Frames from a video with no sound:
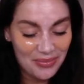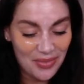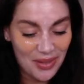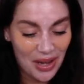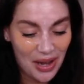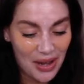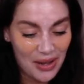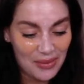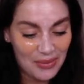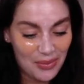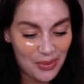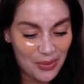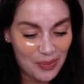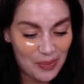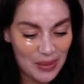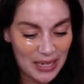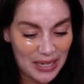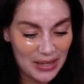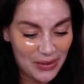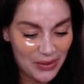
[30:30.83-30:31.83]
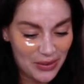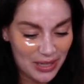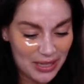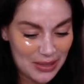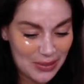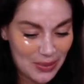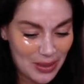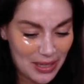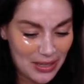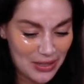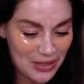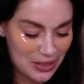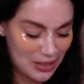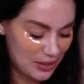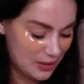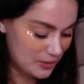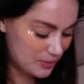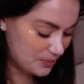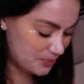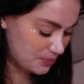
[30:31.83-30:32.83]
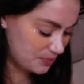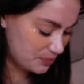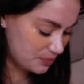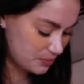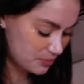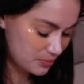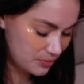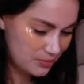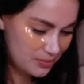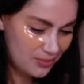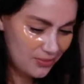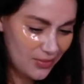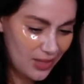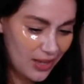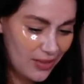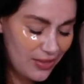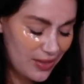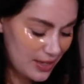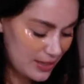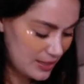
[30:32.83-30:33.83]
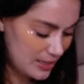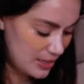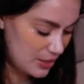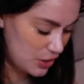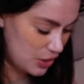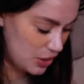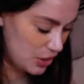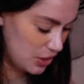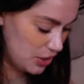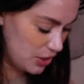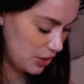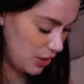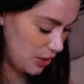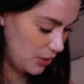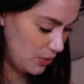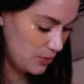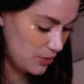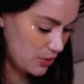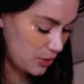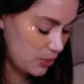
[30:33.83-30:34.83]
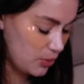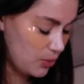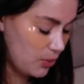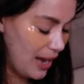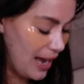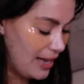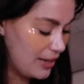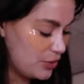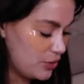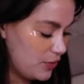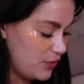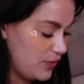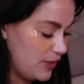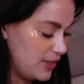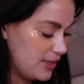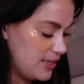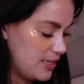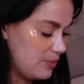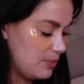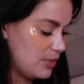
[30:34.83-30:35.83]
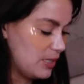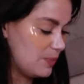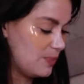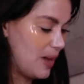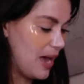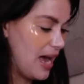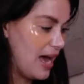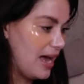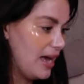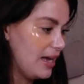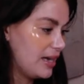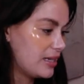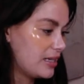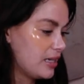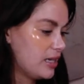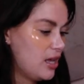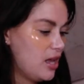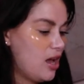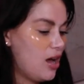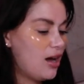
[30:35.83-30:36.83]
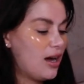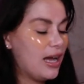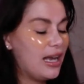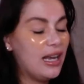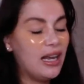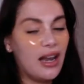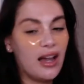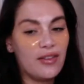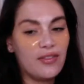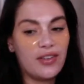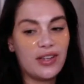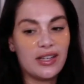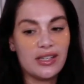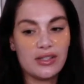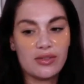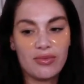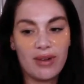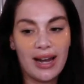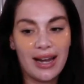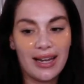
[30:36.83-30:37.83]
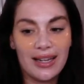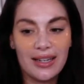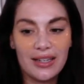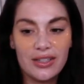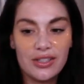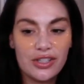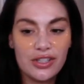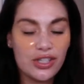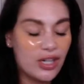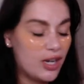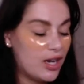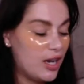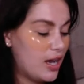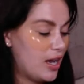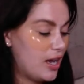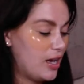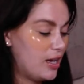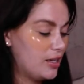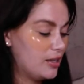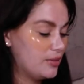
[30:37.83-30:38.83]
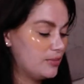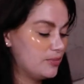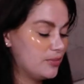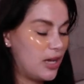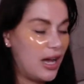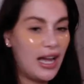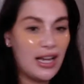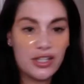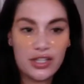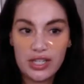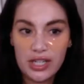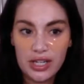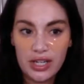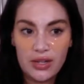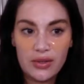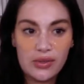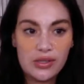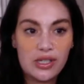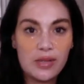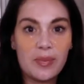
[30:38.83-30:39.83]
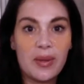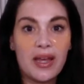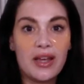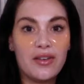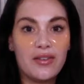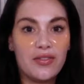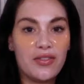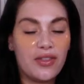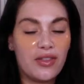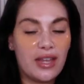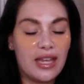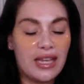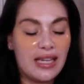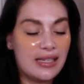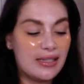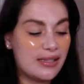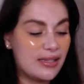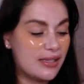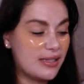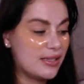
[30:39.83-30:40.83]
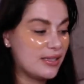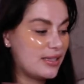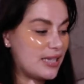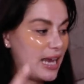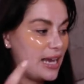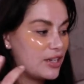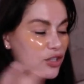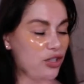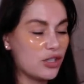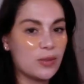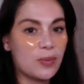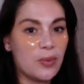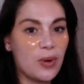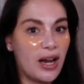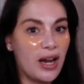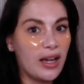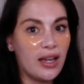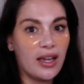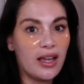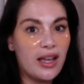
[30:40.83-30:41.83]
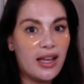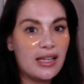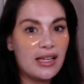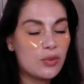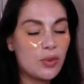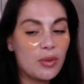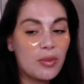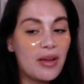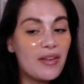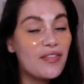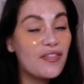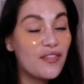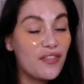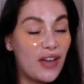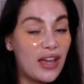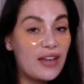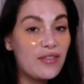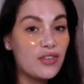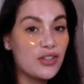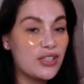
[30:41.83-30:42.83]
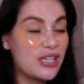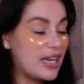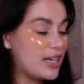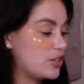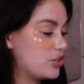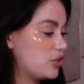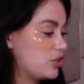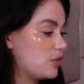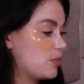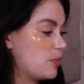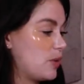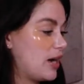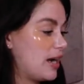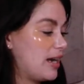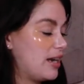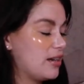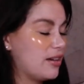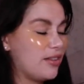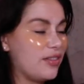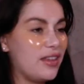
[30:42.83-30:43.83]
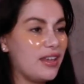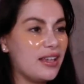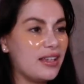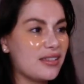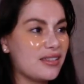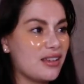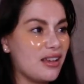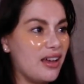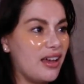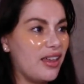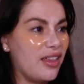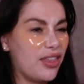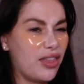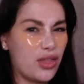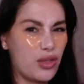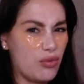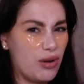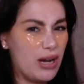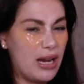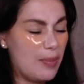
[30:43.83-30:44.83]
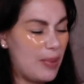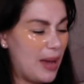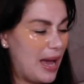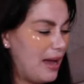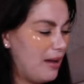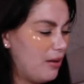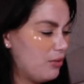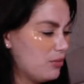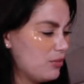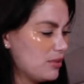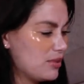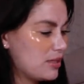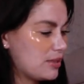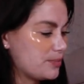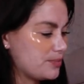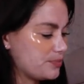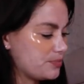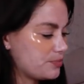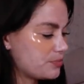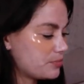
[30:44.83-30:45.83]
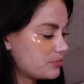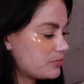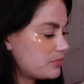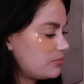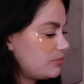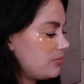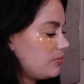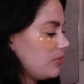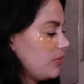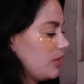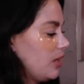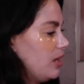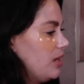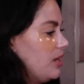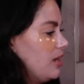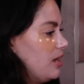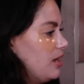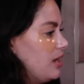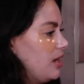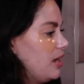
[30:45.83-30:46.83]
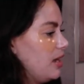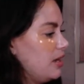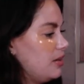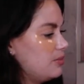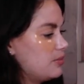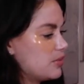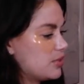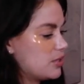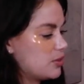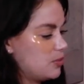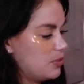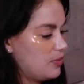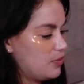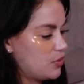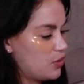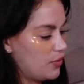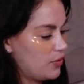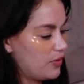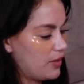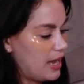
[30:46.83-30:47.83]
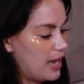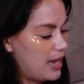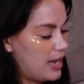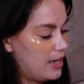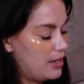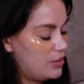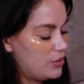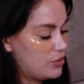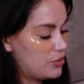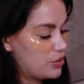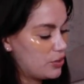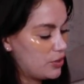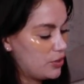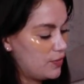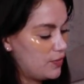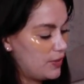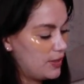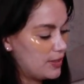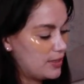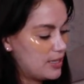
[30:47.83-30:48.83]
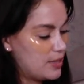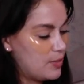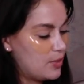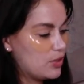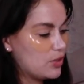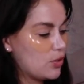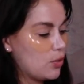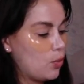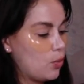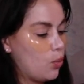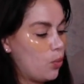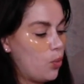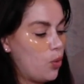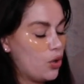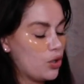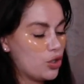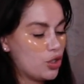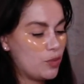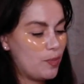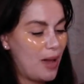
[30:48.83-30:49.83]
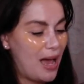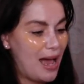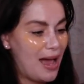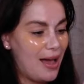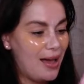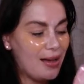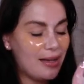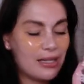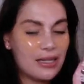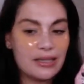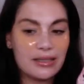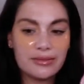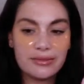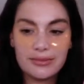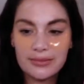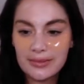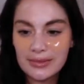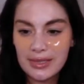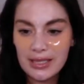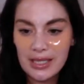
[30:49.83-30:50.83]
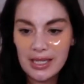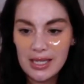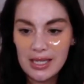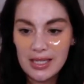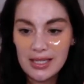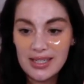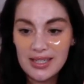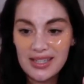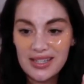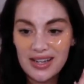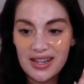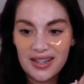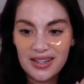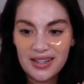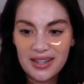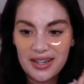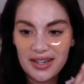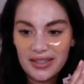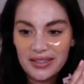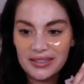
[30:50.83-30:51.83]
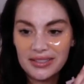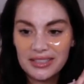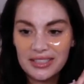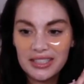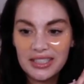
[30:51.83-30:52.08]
Will be on its way to you. This is cute. Oh, Andrew Fitzsimmons bag. I love his range. I actually used a bit of his texture spray. It's one of my favourite texture spray, and I think it's like £3. So we've got the Andrew Fitzsimmons wash bag. Da-da.